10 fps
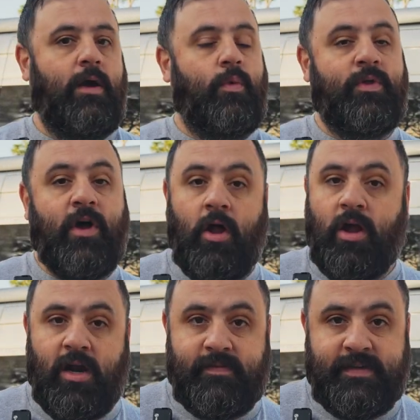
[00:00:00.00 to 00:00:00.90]
With all
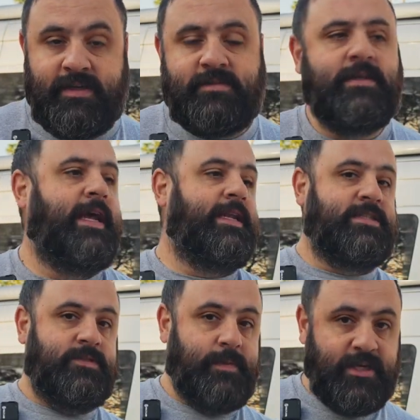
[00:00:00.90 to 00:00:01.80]
RVs, and
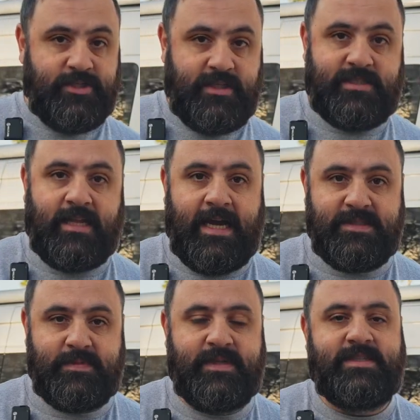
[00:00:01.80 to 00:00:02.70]
especially these
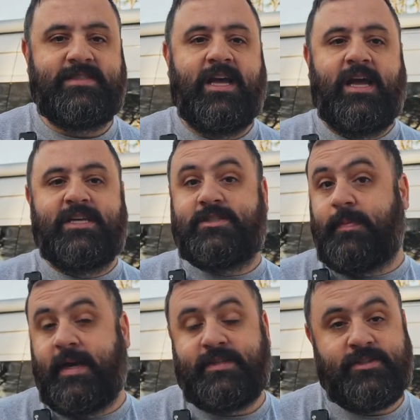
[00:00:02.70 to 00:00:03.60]
Class Bs,
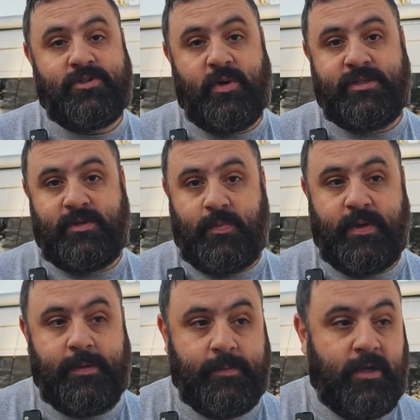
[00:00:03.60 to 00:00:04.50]
space is always a
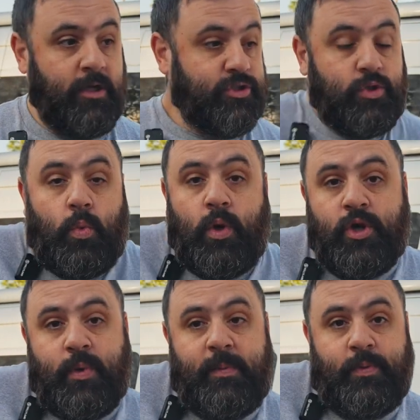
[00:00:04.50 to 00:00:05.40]
premium. So where
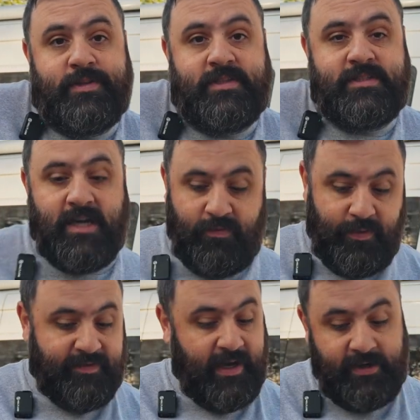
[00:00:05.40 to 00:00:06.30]
do we put the stuff?
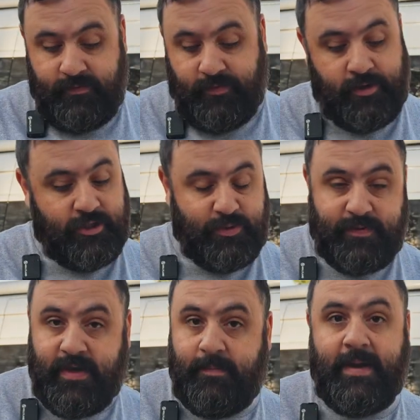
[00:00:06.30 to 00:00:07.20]
We've got inverters,
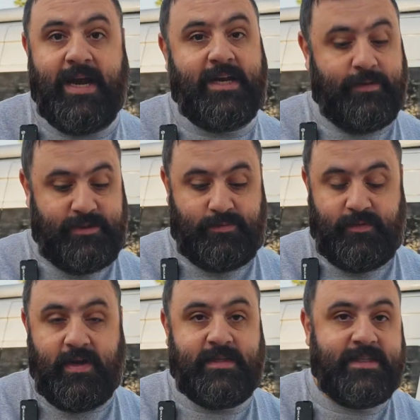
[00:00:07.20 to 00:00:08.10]
we've got batteries,
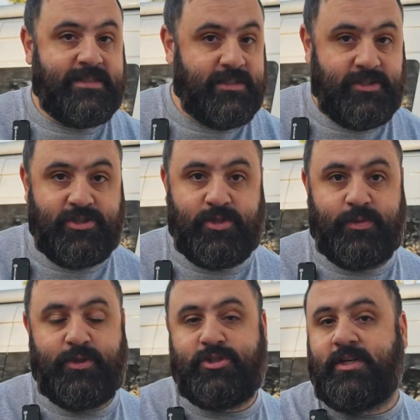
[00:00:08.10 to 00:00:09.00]
we've got DC
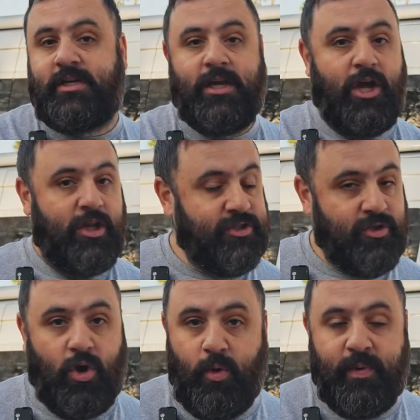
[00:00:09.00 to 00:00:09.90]
distribution. There's
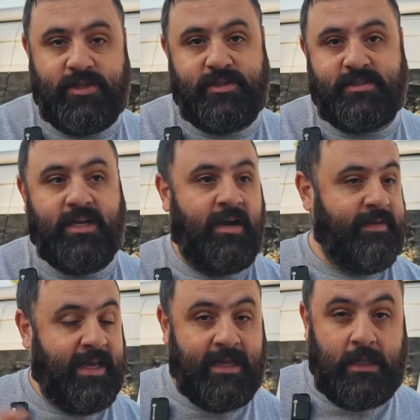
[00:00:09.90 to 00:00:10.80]
a whole bunch of stuff,
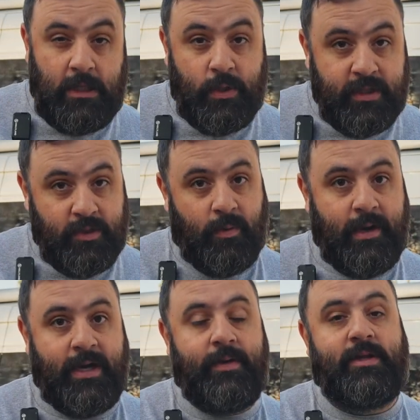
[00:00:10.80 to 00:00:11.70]
including the
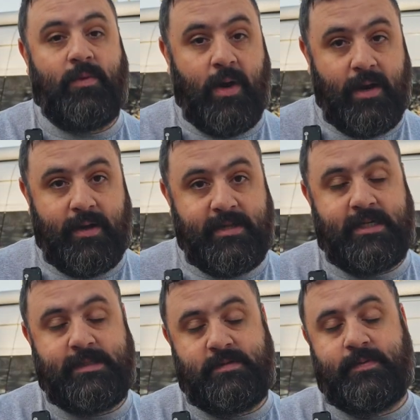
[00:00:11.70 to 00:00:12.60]
wiring. The wiring
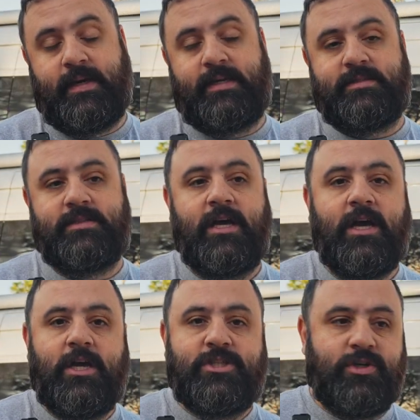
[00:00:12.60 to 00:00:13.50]
takes up space.
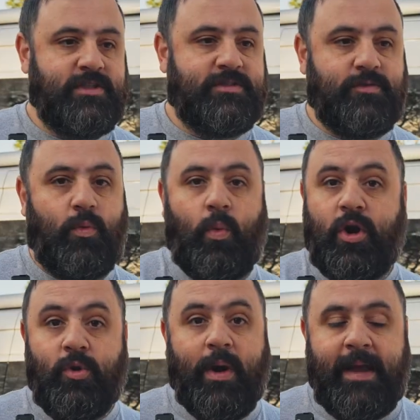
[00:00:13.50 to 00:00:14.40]
So it's
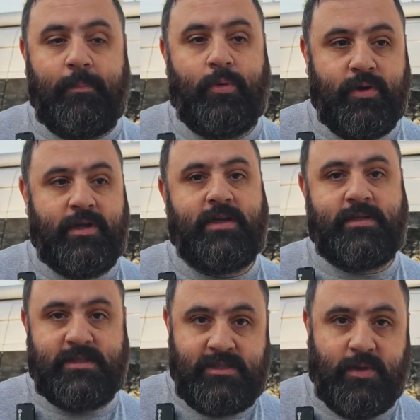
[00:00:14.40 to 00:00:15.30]
where do I put
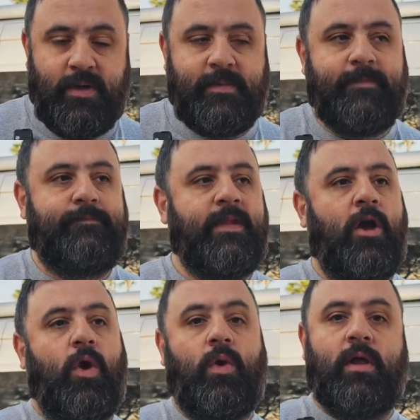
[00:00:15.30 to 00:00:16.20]
this equipment?
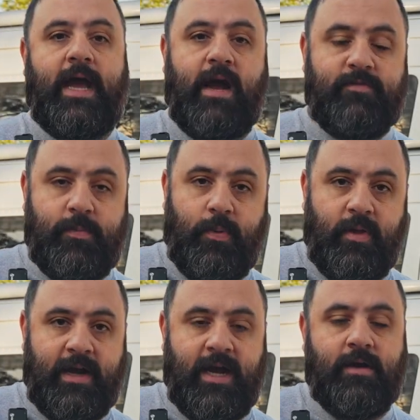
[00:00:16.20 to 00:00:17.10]
Well, after
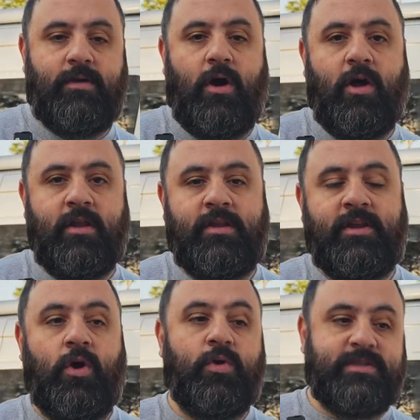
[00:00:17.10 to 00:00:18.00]
pulling out all of
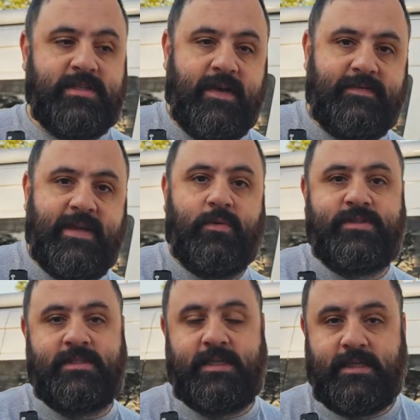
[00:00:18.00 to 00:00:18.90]
the old stuff that
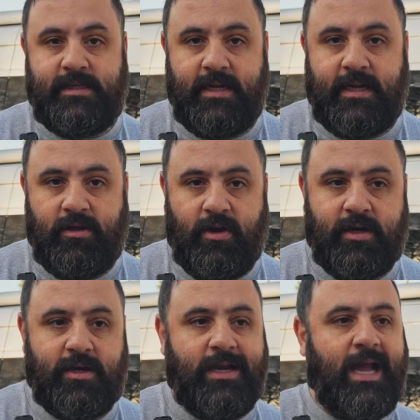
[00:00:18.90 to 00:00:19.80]
wasn't needed any
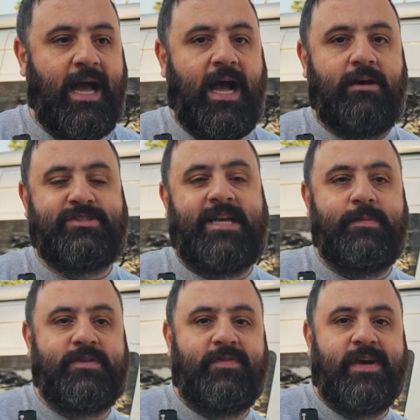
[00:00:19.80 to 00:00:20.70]
longer, I was
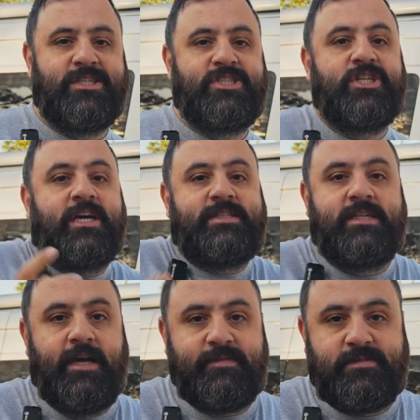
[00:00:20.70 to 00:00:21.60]
able to find just
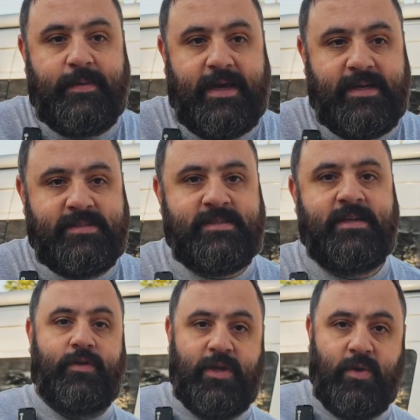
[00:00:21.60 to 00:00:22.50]
enough space
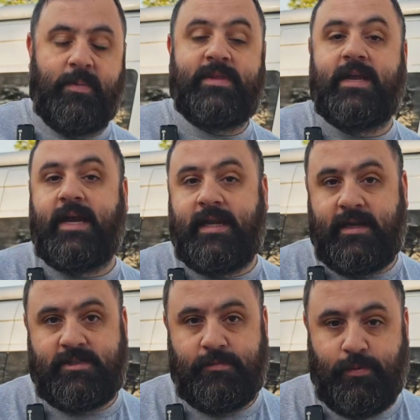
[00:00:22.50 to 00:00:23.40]
for the equipment that I
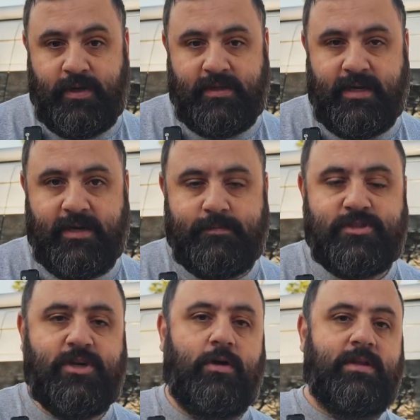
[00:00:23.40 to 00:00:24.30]
needed to put in there.
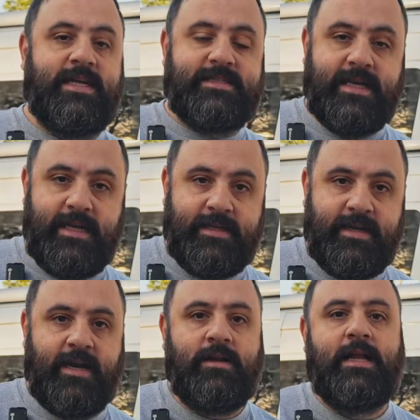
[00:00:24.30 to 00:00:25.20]
So let's get in there.